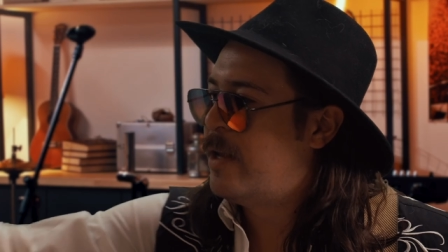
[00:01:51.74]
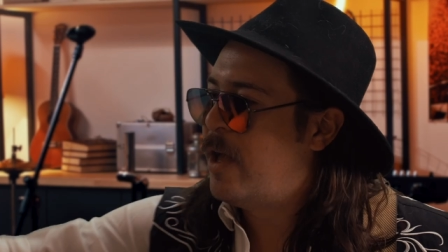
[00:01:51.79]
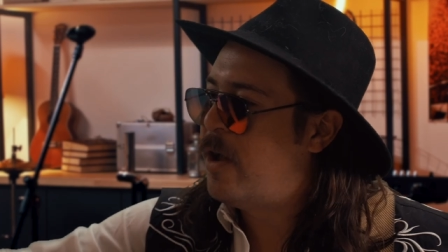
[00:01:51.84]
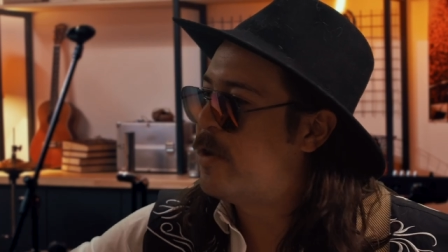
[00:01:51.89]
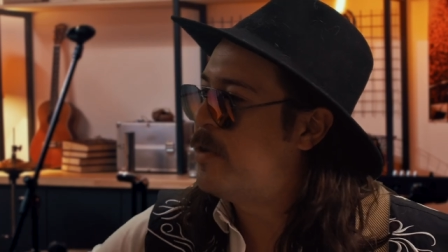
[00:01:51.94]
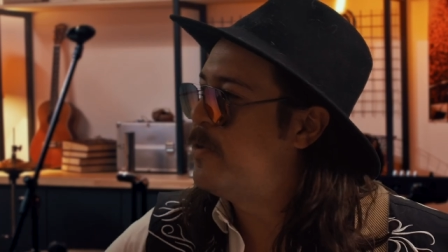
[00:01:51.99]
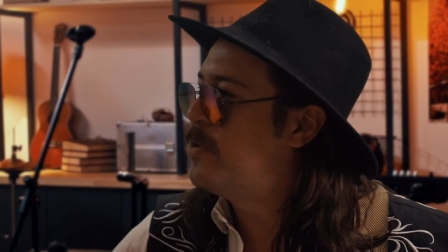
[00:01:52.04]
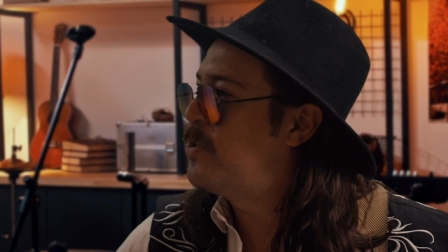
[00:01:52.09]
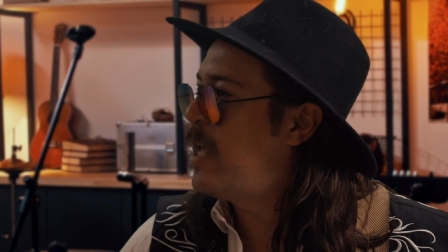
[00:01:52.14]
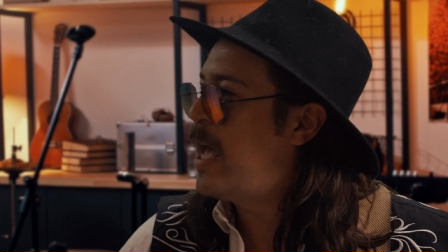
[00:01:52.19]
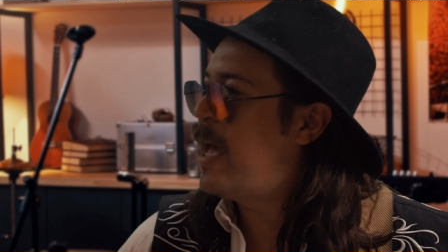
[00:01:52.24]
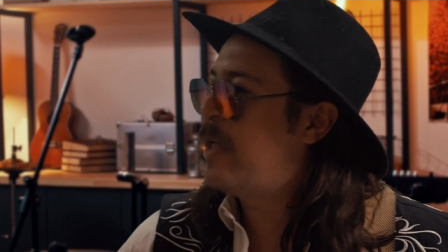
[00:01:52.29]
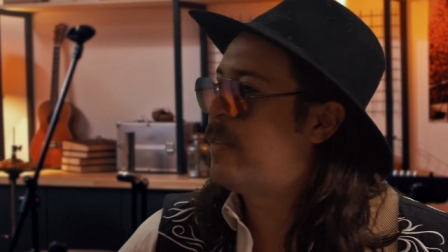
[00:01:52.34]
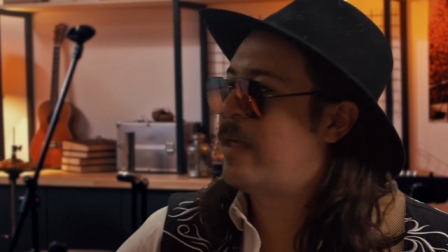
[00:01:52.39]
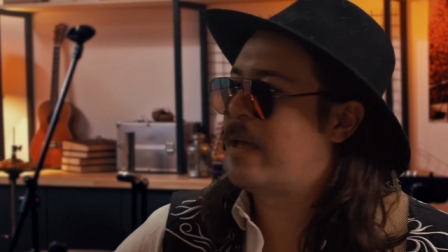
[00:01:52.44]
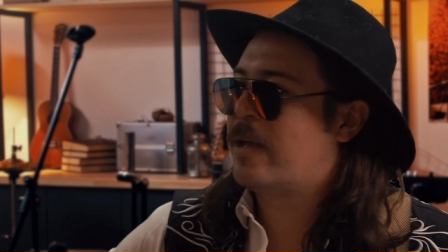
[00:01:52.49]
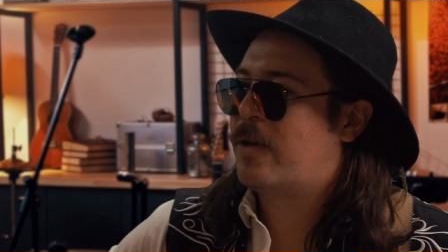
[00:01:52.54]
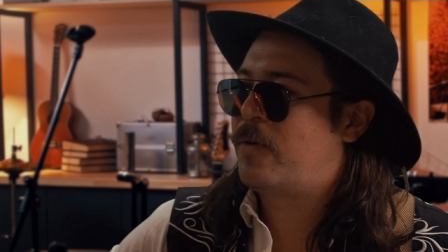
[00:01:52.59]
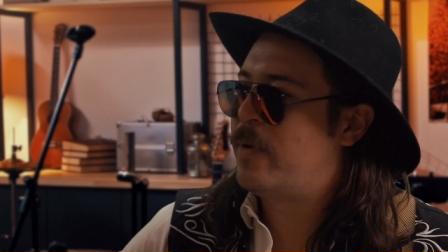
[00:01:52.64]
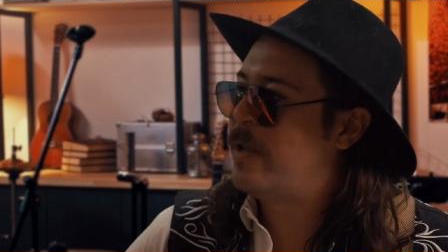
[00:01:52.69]
No, you sound
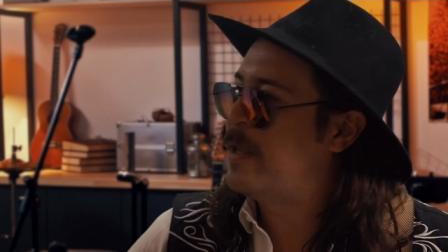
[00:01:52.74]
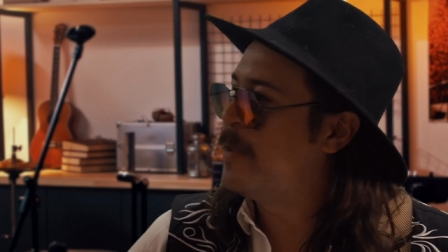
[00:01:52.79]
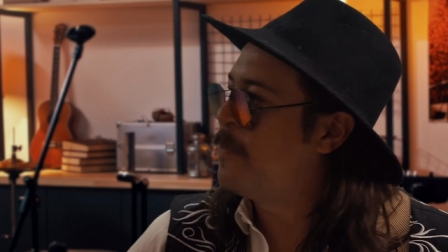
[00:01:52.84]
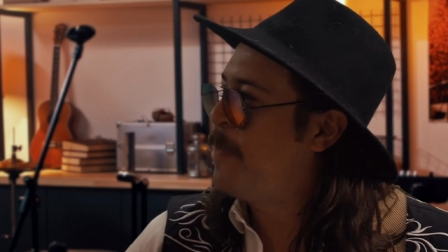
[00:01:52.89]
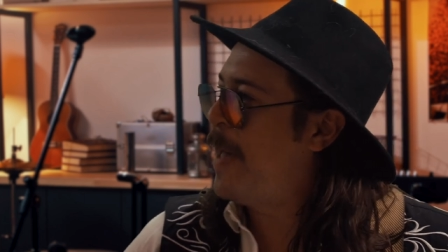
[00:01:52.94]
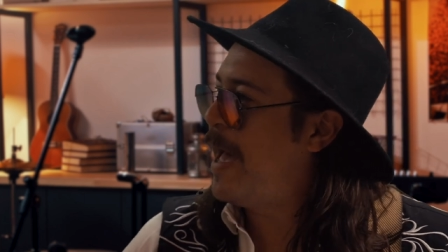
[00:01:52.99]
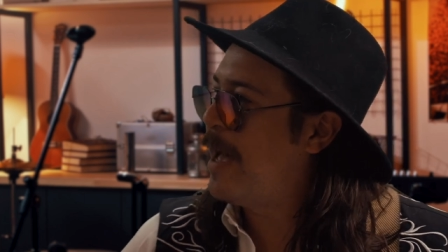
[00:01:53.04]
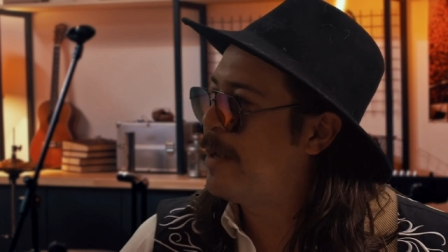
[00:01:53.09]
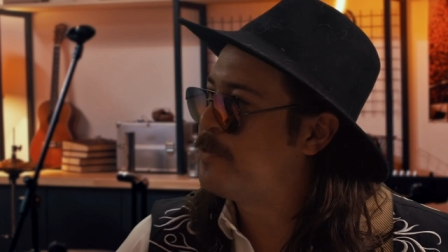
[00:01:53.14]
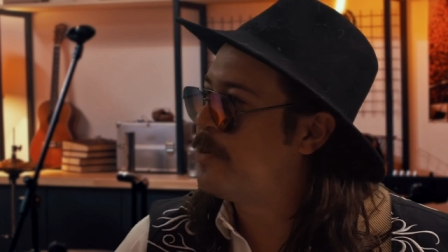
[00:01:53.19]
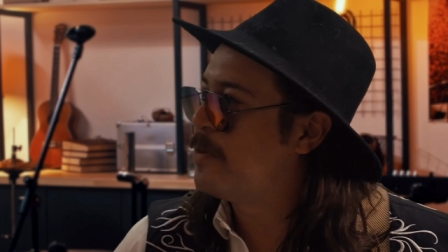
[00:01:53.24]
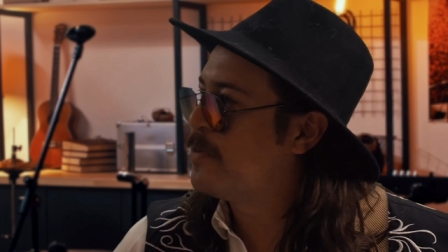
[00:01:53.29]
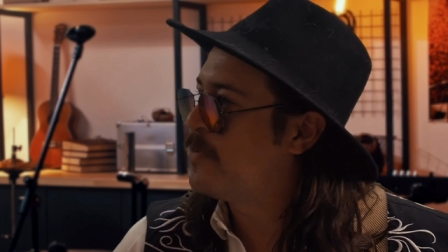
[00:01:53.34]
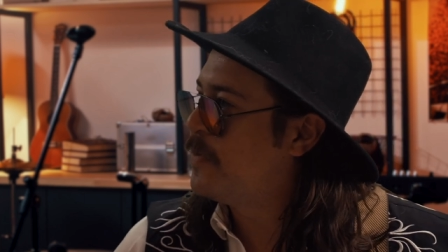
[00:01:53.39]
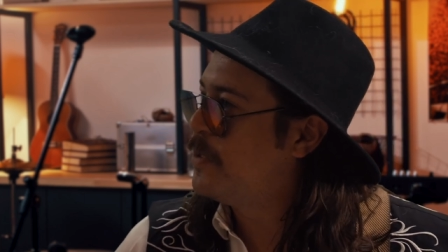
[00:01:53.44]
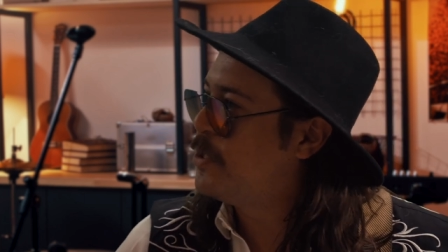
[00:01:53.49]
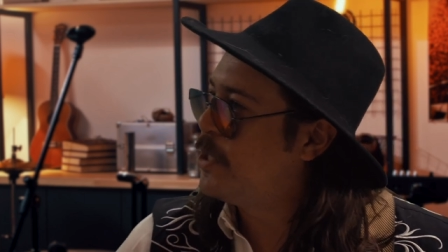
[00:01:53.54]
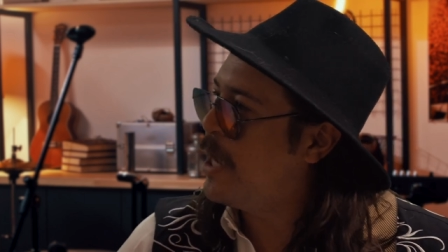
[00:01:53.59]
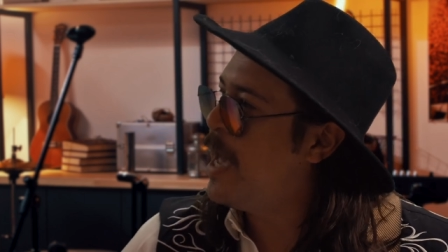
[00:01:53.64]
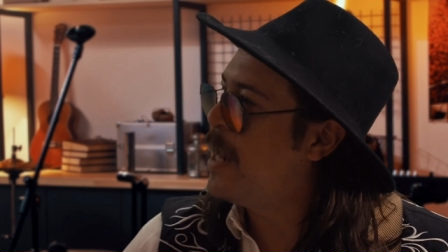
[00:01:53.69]
like Gwyneth Paltrow's
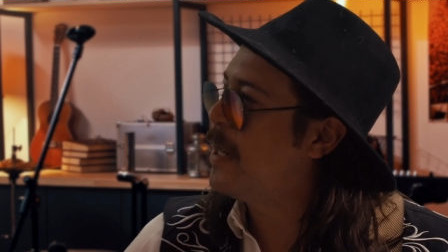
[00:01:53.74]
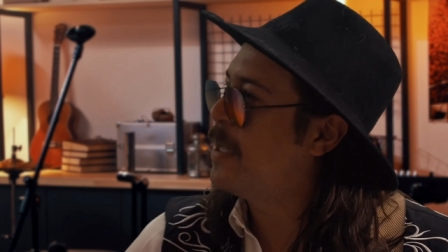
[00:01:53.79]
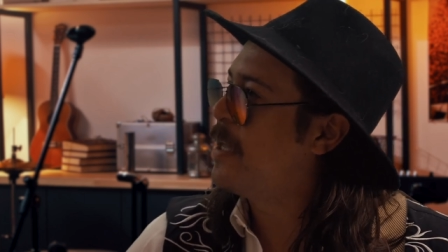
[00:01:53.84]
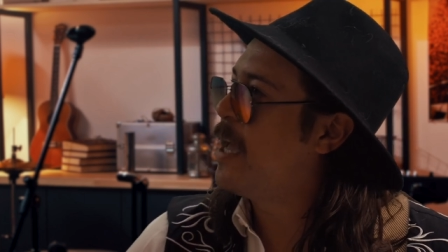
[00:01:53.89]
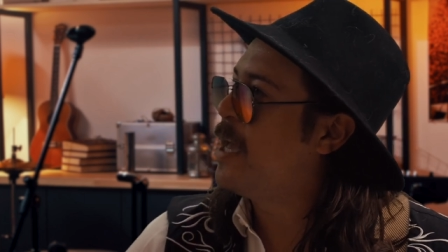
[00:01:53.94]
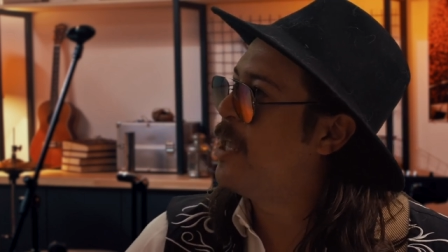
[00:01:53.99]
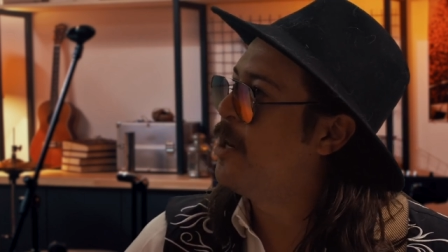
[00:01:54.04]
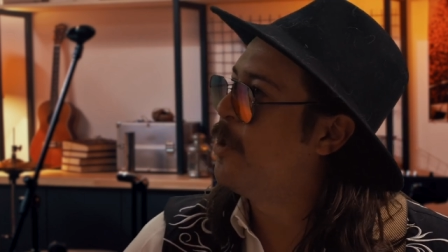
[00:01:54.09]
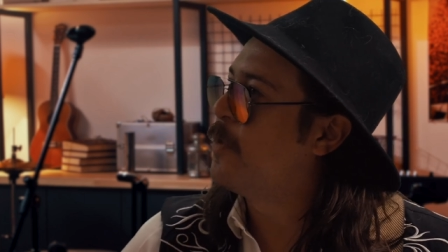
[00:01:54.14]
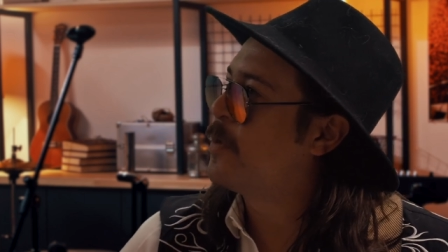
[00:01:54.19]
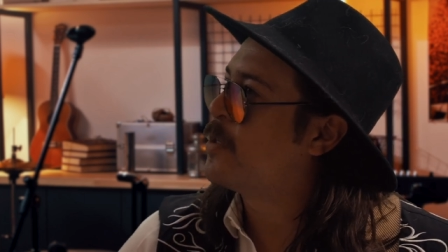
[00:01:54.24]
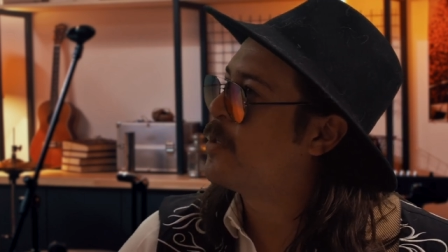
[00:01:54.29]
vagina candle